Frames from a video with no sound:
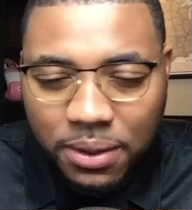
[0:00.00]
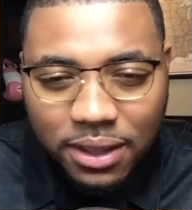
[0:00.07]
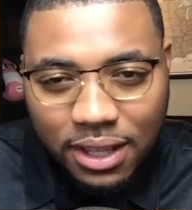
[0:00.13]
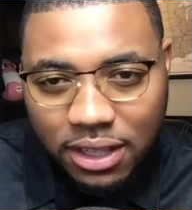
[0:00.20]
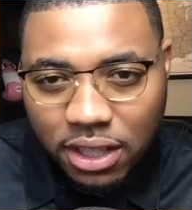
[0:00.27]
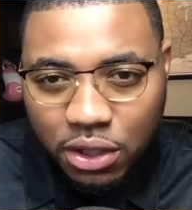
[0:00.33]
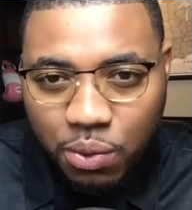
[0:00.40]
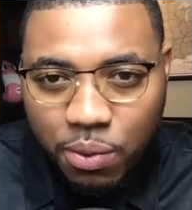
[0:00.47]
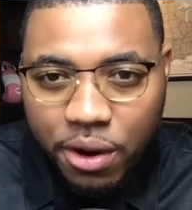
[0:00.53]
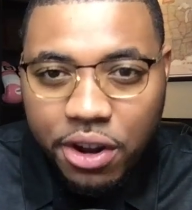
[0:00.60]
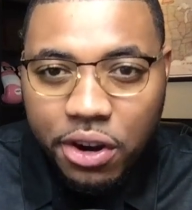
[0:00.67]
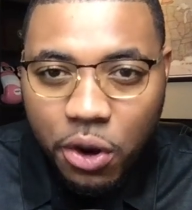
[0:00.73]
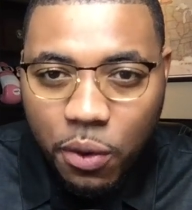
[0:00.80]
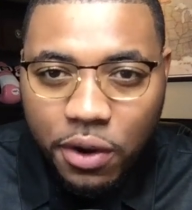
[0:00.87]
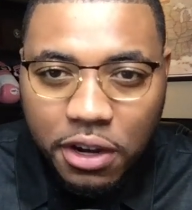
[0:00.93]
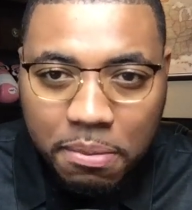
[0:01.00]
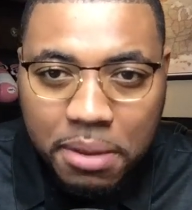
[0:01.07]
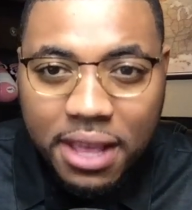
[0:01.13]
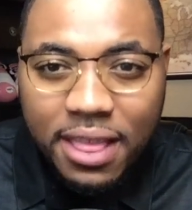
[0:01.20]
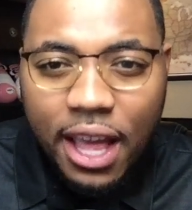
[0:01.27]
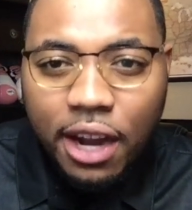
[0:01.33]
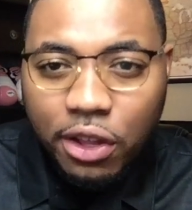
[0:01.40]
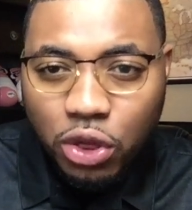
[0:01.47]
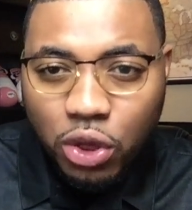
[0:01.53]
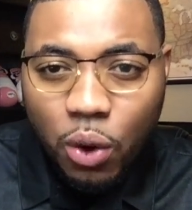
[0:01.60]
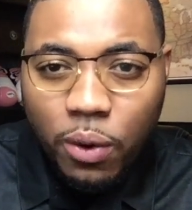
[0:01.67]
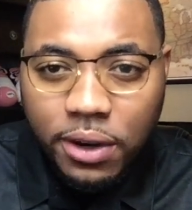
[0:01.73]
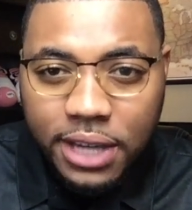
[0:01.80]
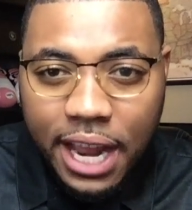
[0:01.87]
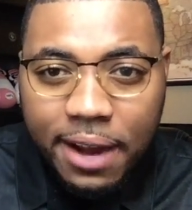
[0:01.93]
This is where you're going to be that
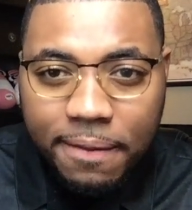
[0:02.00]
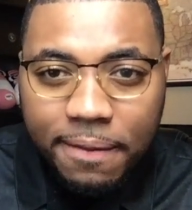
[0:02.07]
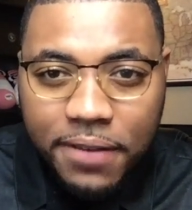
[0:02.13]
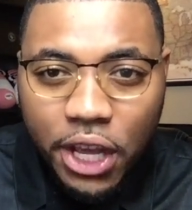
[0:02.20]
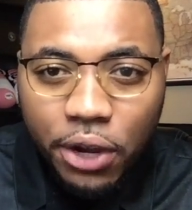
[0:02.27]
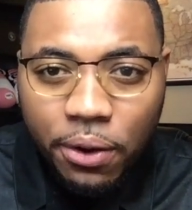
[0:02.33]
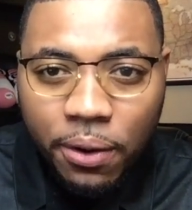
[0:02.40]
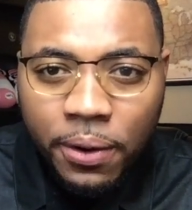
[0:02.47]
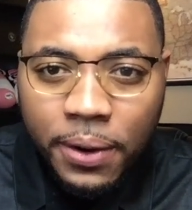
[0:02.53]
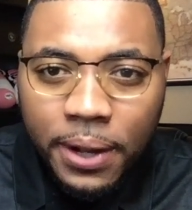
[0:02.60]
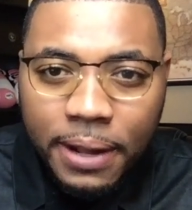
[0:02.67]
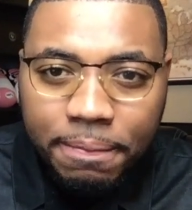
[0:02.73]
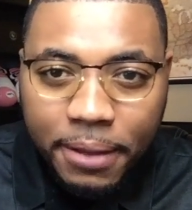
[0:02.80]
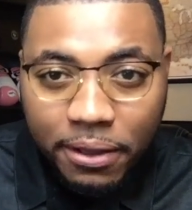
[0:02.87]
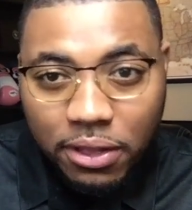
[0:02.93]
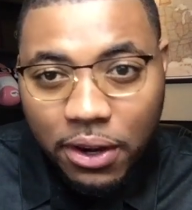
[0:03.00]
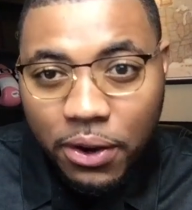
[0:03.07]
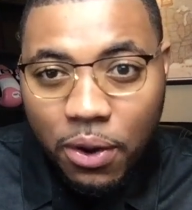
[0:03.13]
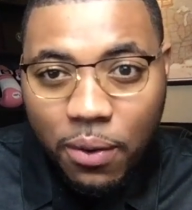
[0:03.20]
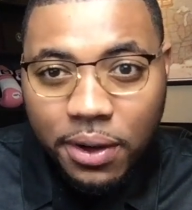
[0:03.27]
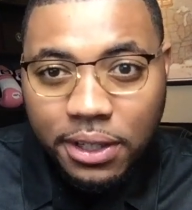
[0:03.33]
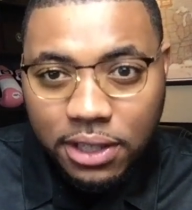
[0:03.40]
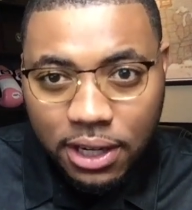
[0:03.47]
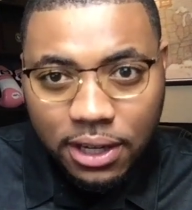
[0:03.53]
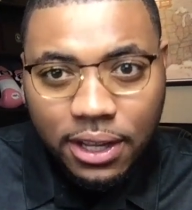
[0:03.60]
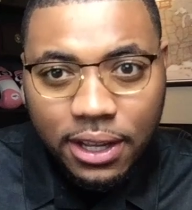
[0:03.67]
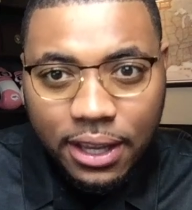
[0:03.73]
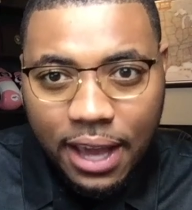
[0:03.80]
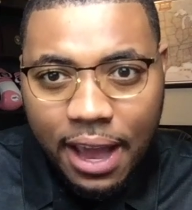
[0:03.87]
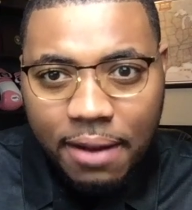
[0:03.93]
authoritative figure that they're going to
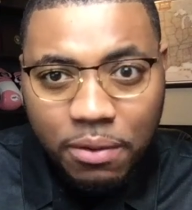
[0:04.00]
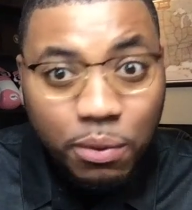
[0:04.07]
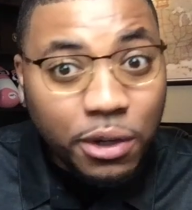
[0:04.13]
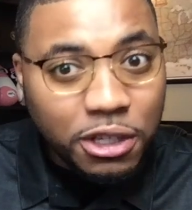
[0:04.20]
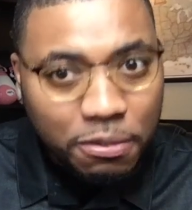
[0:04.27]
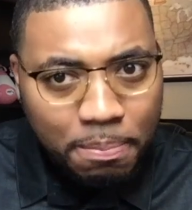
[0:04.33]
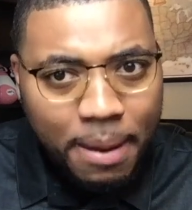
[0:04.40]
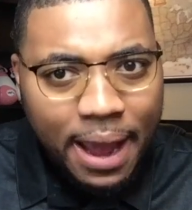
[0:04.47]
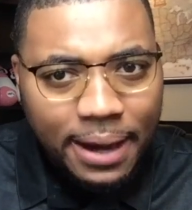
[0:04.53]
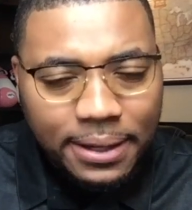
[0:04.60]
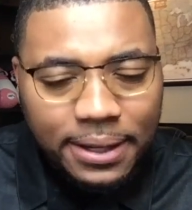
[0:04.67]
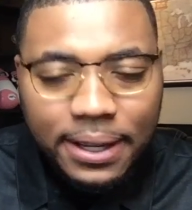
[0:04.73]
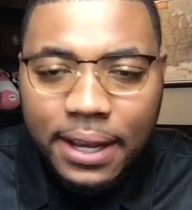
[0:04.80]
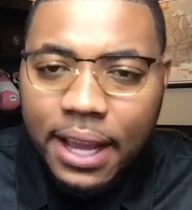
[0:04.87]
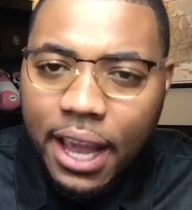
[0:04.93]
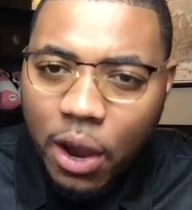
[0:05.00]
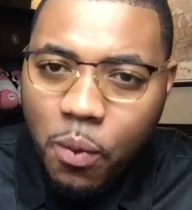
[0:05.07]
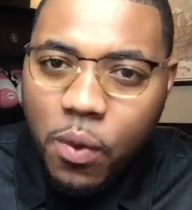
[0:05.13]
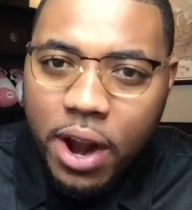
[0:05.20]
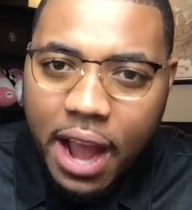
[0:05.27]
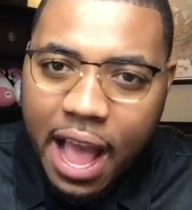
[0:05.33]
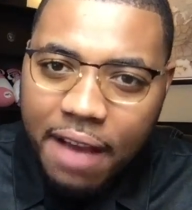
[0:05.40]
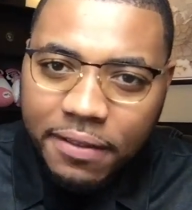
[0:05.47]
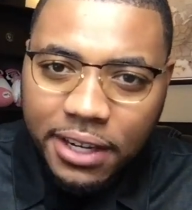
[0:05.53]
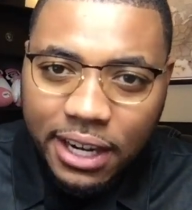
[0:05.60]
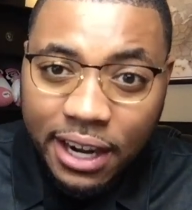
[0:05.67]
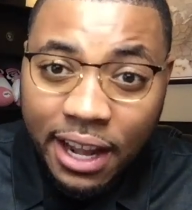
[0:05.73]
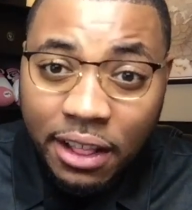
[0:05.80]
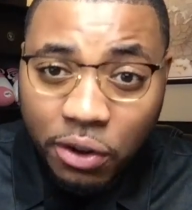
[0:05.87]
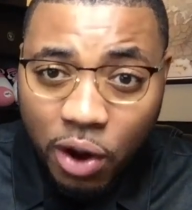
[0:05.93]
look at, respect, and want to have
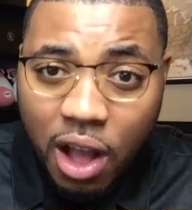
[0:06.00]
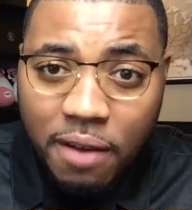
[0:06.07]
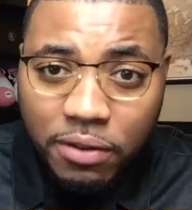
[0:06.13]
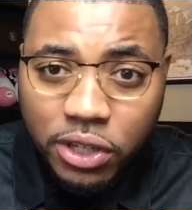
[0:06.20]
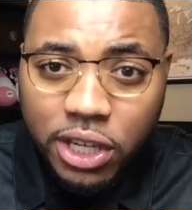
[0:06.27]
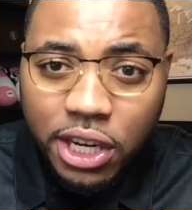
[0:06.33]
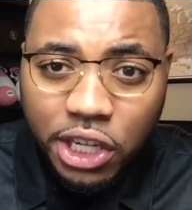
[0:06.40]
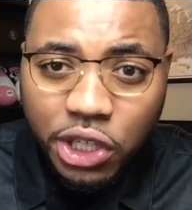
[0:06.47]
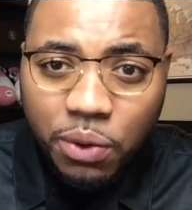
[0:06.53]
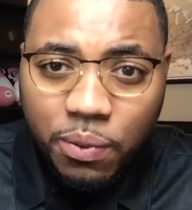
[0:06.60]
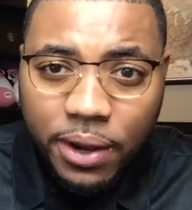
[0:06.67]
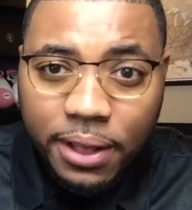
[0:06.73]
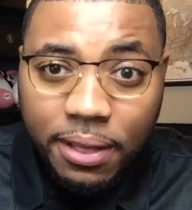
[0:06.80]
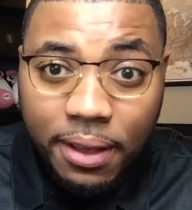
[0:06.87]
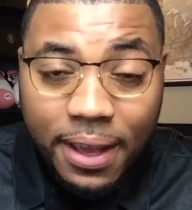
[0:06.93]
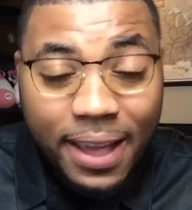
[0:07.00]
another conversation with.